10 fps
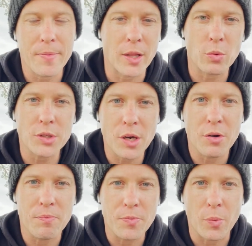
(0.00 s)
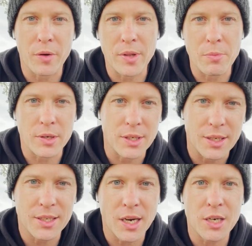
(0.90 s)
and also one of them was a
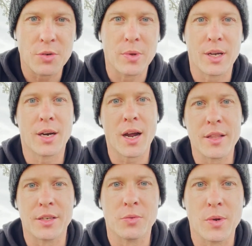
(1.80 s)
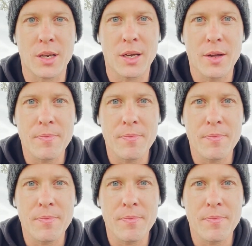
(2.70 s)
discussion with a client this week,